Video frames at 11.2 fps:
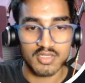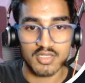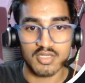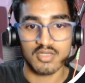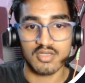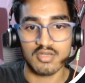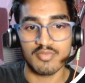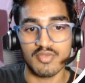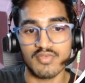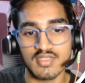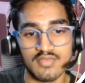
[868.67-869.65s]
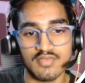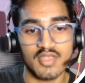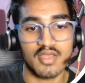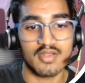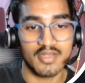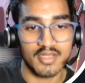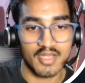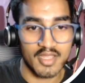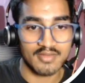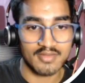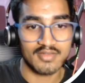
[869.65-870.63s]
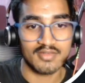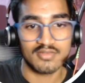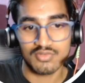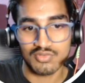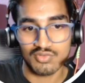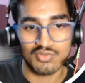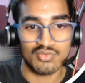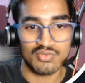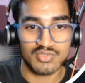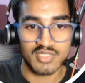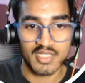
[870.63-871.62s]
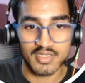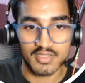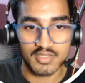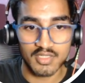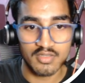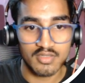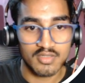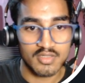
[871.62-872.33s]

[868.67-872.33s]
Previously, we are denying to use anything,